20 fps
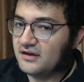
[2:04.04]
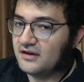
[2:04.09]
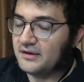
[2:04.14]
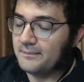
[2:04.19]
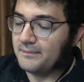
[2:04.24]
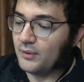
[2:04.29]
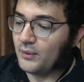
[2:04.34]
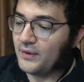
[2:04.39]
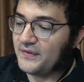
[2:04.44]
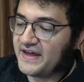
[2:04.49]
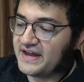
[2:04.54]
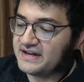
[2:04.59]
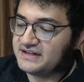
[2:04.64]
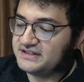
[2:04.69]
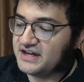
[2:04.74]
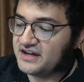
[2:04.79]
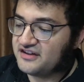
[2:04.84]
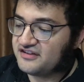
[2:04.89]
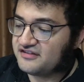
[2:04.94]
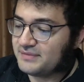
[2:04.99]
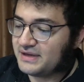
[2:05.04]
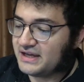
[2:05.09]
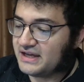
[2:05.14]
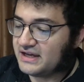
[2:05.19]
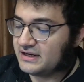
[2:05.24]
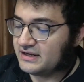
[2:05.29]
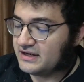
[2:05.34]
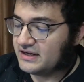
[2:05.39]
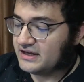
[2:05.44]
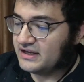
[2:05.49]
but what that does
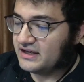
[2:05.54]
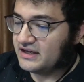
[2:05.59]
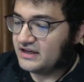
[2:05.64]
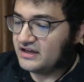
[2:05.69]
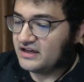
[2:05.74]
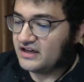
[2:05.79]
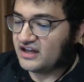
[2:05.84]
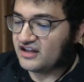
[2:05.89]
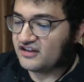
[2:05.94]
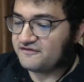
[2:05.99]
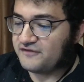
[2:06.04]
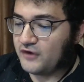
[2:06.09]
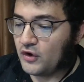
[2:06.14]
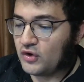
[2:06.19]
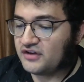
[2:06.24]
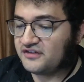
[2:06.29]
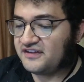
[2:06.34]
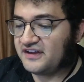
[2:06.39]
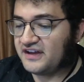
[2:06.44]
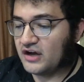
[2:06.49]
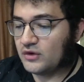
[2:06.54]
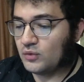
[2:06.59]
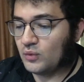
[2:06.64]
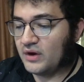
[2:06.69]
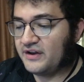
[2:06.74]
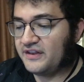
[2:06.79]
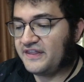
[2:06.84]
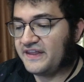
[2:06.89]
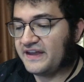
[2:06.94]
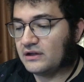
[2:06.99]
mean is focusing on
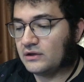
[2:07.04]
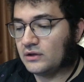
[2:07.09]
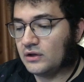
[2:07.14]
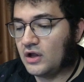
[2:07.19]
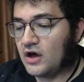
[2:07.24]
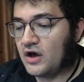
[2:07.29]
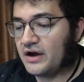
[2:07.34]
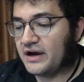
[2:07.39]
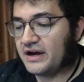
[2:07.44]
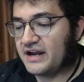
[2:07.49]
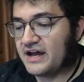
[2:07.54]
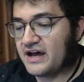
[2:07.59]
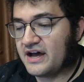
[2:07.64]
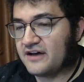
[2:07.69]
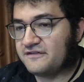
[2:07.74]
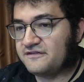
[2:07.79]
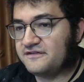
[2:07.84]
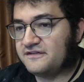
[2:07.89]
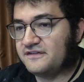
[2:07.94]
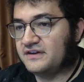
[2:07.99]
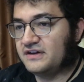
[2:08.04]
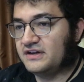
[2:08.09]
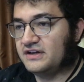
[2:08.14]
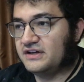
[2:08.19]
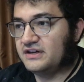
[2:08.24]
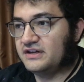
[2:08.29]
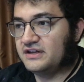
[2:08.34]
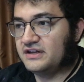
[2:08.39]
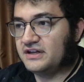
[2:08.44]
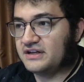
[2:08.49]
one thing long enough
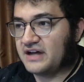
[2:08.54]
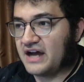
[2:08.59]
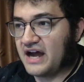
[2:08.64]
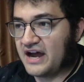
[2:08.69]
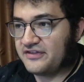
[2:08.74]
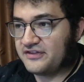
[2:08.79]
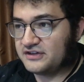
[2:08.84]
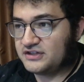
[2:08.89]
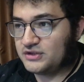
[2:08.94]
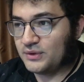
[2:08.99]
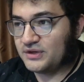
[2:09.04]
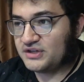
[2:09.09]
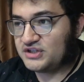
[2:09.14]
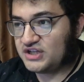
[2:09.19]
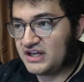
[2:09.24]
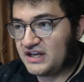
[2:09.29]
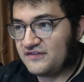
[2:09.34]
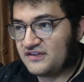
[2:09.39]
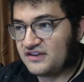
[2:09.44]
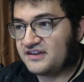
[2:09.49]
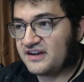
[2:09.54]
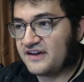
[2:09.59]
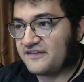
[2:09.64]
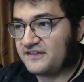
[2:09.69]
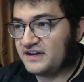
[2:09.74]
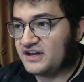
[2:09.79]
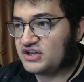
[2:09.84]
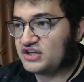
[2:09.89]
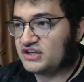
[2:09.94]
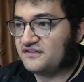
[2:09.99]
either to achieve its
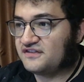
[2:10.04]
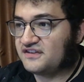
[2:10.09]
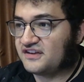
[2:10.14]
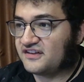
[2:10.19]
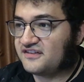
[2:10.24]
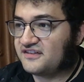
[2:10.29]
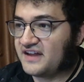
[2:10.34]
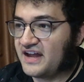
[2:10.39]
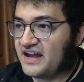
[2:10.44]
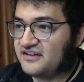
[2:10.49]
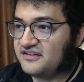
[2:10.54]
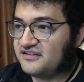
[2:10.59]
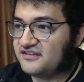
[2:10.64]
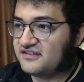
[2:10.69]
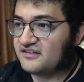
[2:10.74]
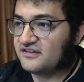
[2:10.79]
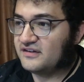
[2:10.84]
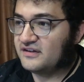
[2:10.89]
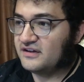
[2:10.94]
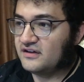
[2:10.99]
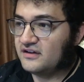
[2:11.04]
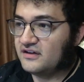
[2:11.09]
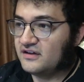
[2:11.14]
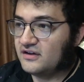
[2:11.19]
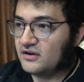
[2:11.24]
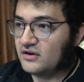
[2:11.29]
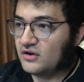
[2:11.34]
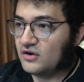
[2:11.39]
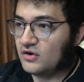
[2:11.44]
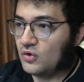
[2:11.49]
definition of success
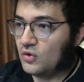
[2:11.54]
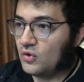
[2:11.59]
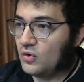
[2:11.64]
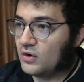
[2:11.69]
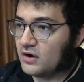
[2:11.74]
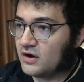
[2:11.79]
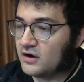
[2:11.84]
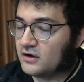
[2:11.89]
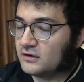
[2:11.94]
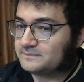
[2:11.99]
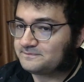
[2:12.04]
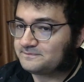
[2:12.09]
or